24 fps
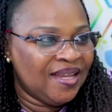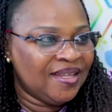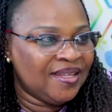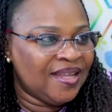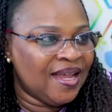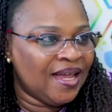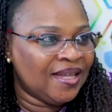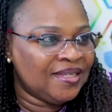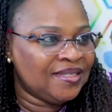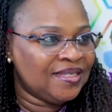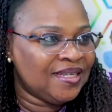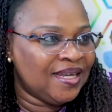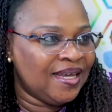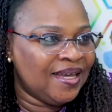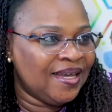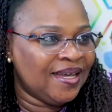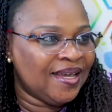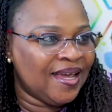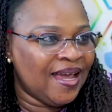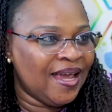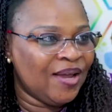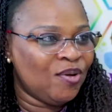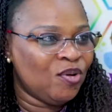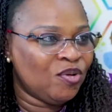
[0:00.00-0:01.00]
that
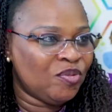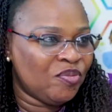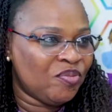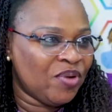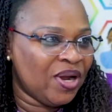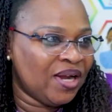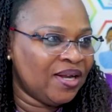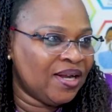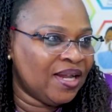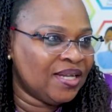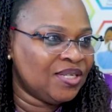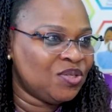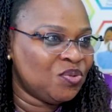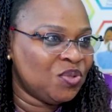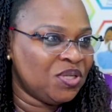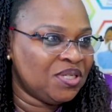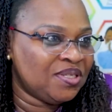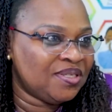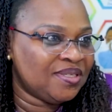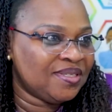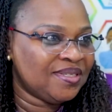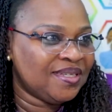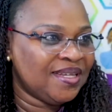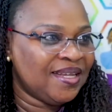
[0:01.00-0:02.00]
I got pregnant
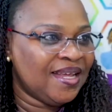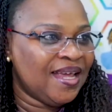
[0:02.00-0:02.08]
with